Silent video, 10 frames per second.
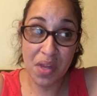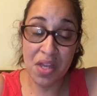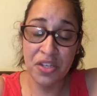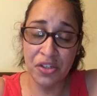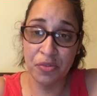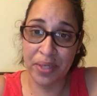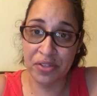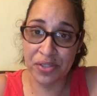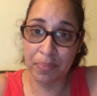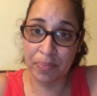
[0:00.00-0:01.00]
we
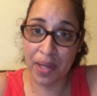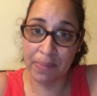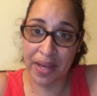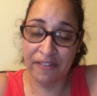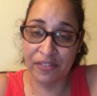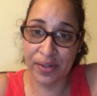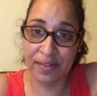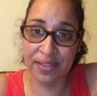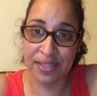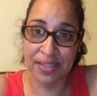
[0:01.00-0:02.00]
use applied behavior
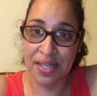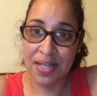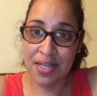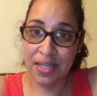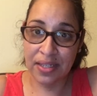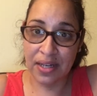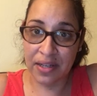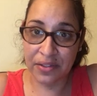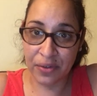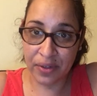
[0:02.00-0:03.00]
analysis in
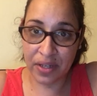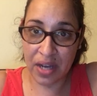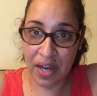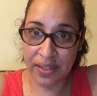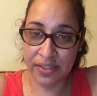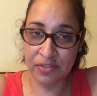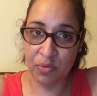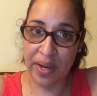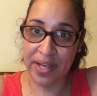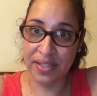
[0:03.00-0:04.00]
other kinds of
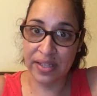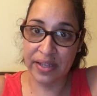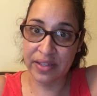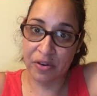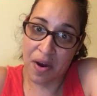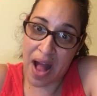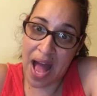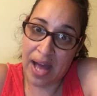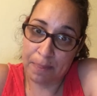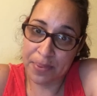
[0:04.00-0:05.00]
ways. Like there are
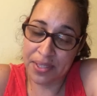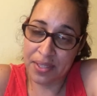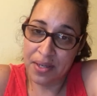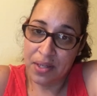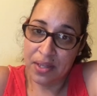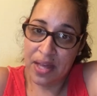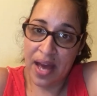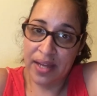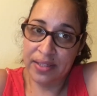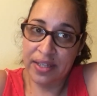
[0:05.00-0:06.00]
apps
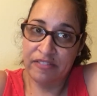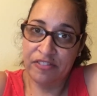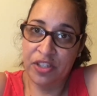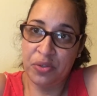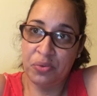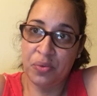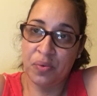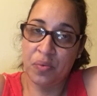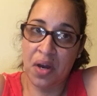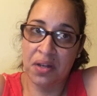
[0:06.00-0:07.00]
that if you
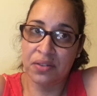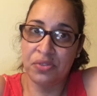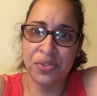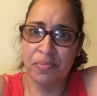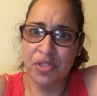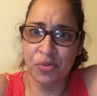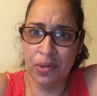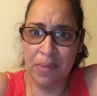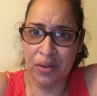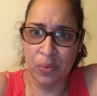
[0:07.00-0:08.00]
lose a certain
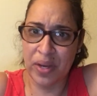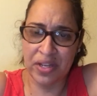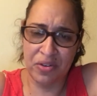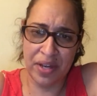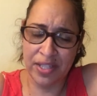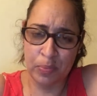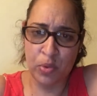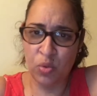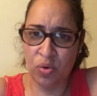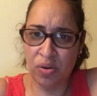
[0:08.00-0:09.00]
amount of weight, you guys
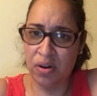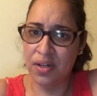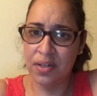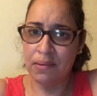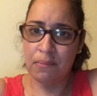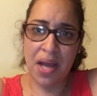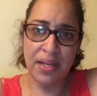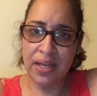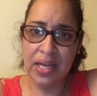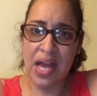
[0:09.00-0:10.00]
pool
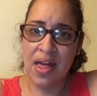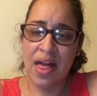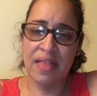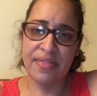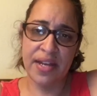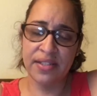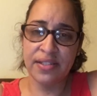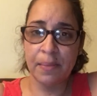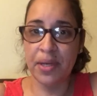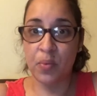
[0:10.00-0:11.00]
money and then
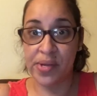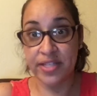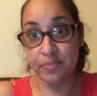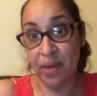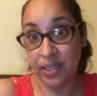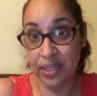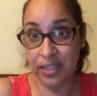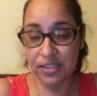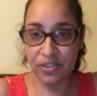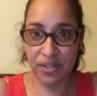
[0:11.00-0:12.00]
somebody wins
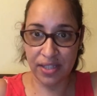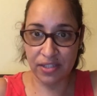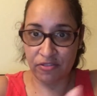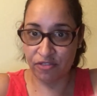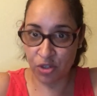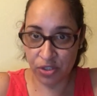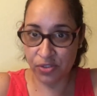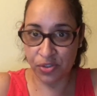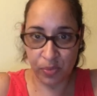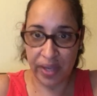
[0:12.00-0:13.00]
money. So that's a first
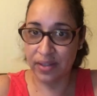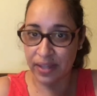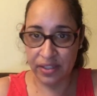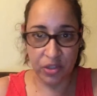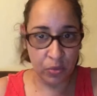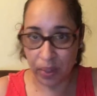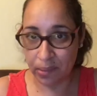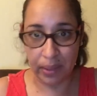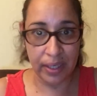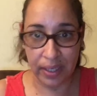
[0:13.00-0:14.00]
lose weight, then you win
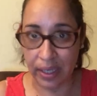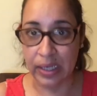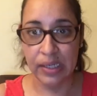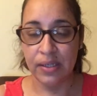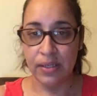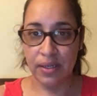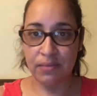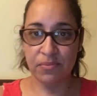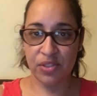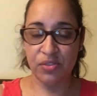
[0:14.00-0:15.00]
money.
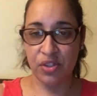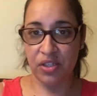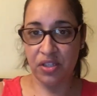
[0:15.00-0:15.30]
So